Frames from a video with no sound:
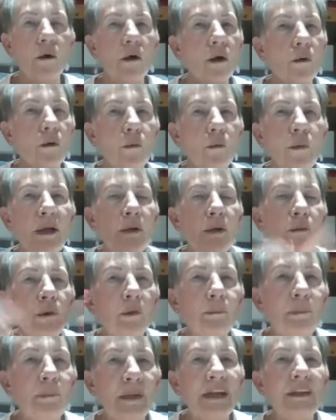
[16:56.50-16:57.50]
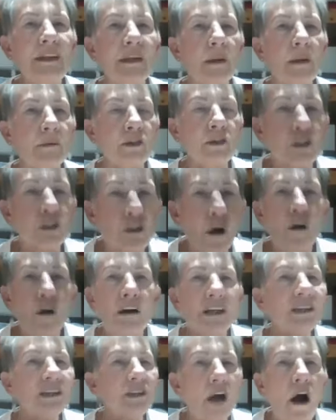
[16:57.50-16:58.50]
we will be the
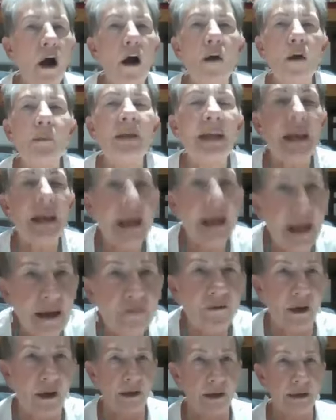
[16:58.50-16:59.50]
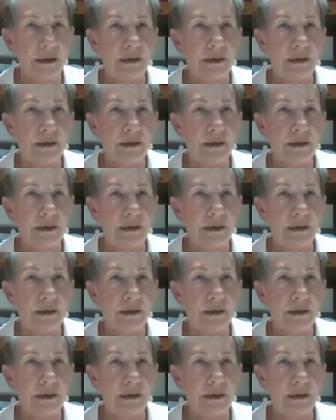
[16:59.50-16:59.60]
strongest army ever